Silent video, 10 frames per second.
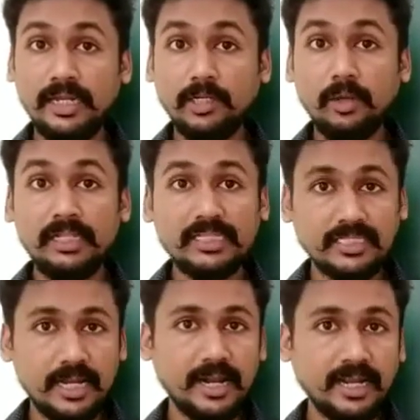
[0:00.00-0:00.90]
during the
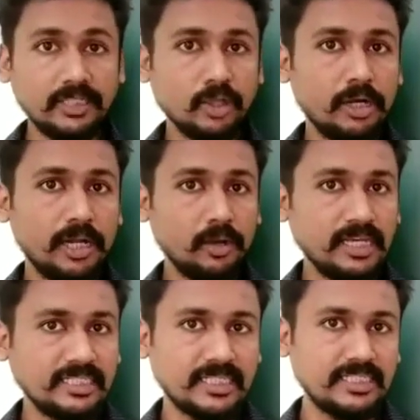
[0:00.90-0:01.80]
sunrise or
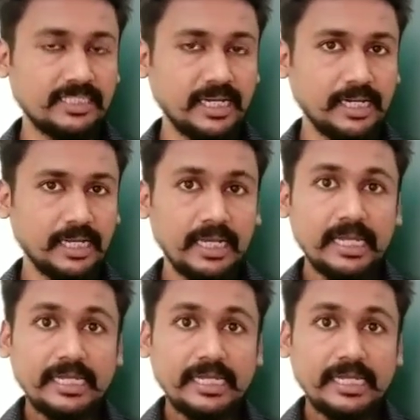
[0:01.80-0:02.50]
during sunset,